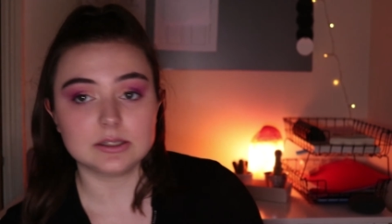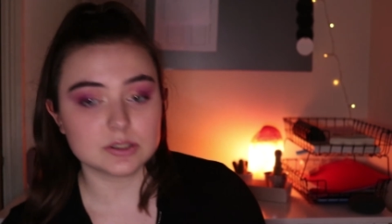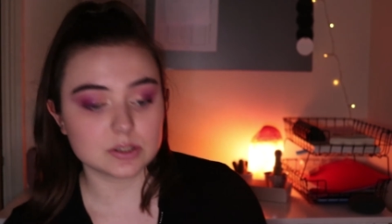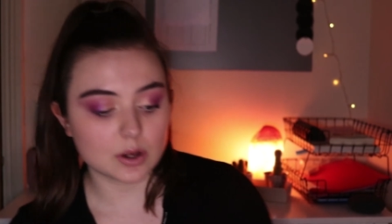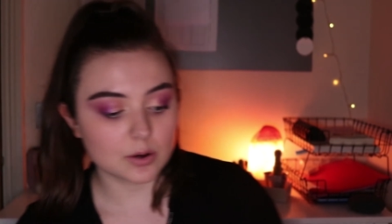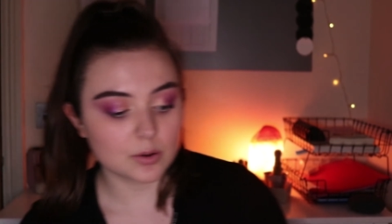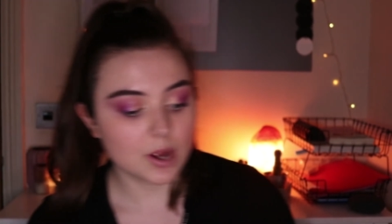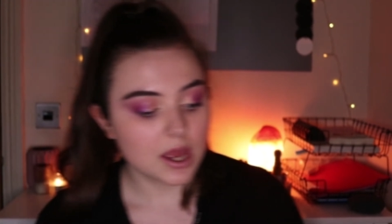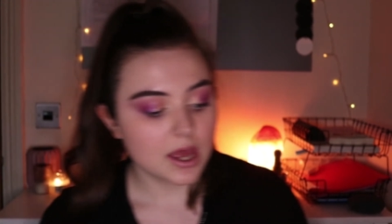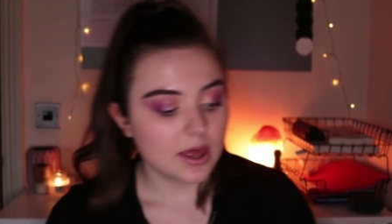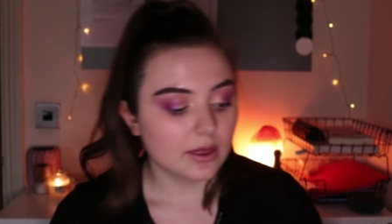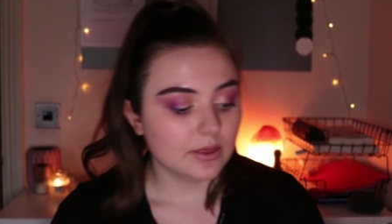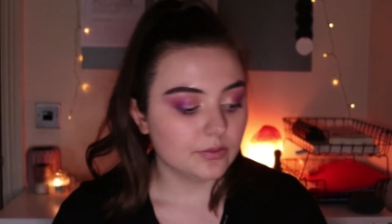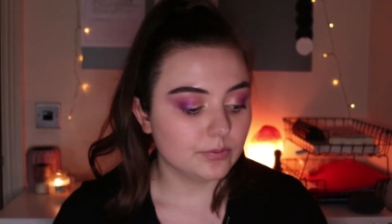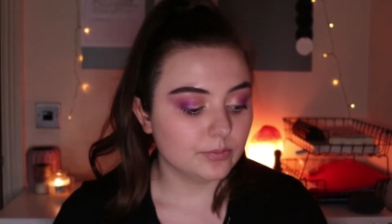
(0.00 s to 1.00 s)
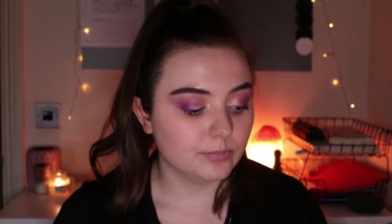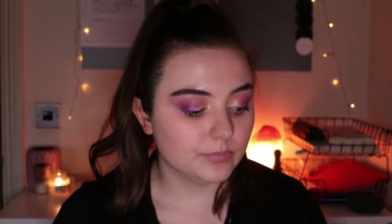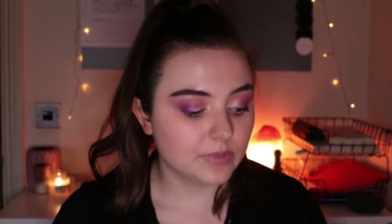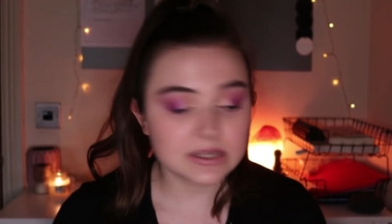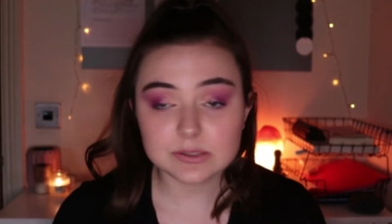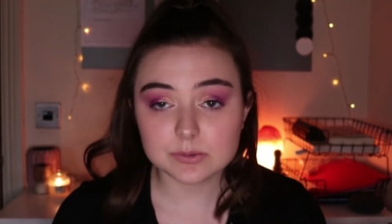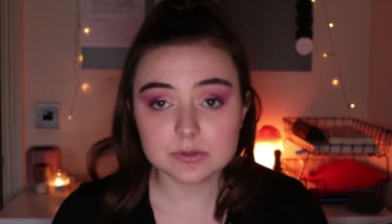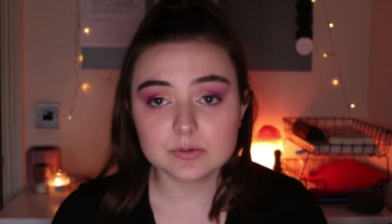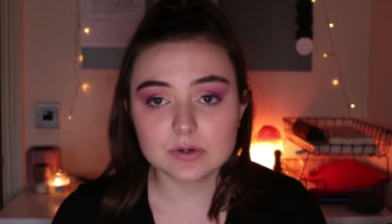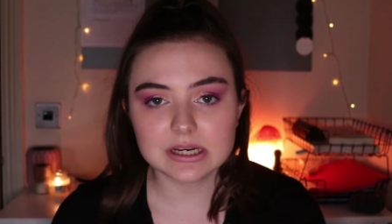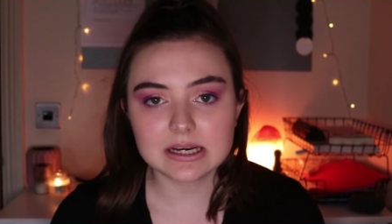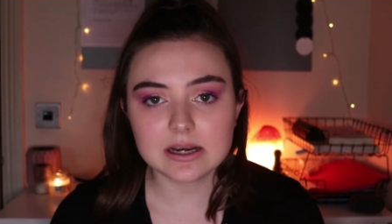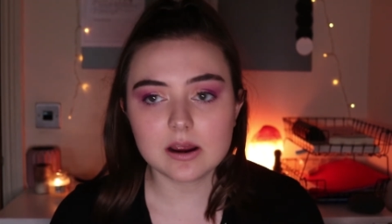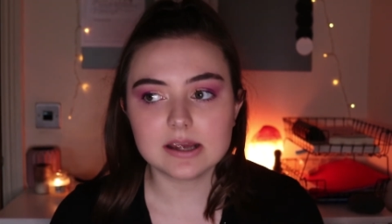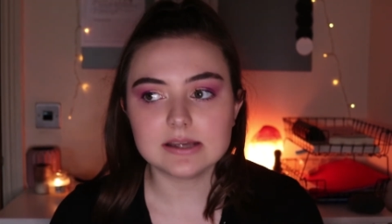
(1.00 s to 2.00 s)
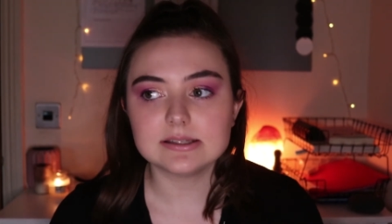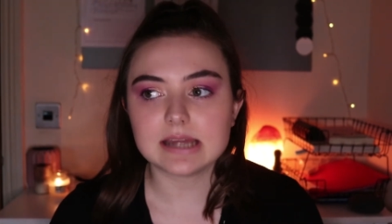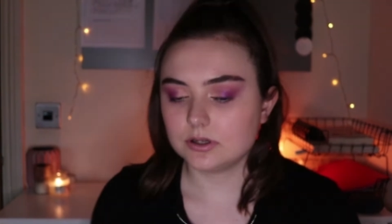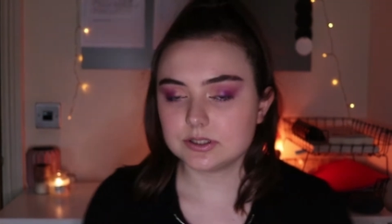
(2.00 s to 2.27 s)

So this was really nice.